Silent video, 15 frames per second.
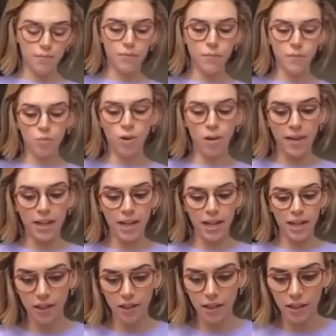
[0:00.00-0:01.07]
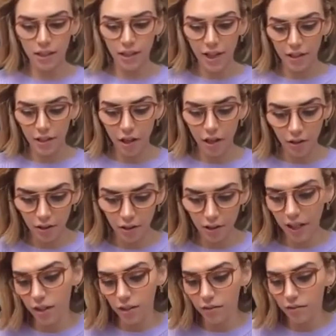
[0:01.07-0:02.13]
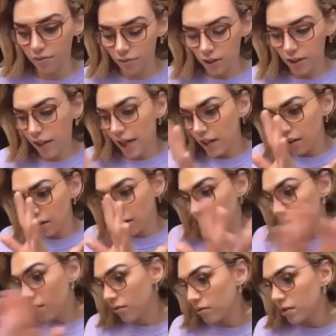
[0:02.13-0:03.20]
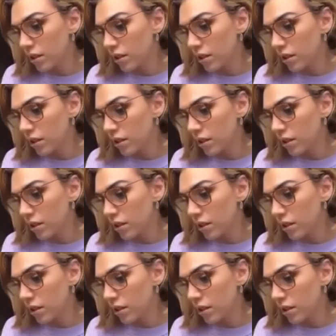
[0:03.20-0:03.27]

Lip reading: women, and let alone